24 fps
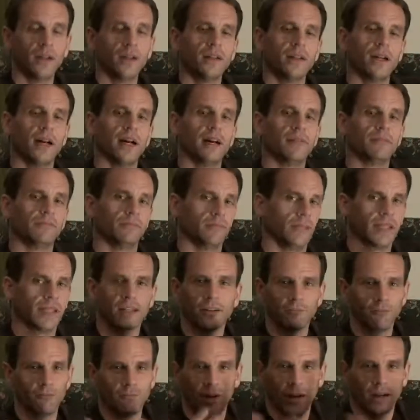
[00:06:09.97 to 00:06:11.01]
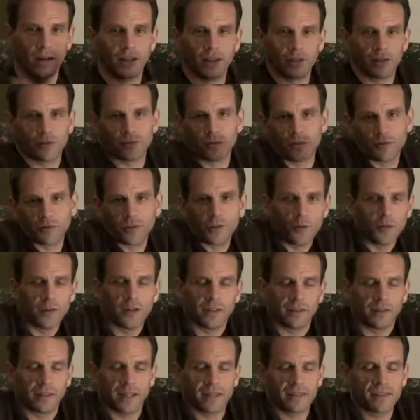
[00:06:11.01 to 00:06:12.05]
like a regular sort of unit
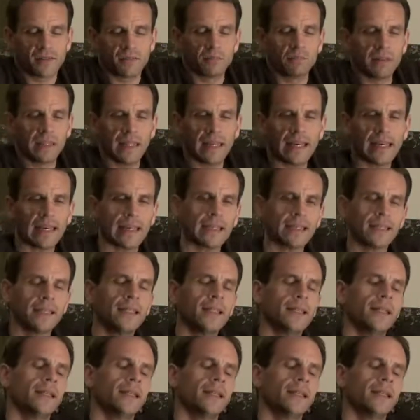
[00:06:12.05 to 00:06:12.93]
lesson plan,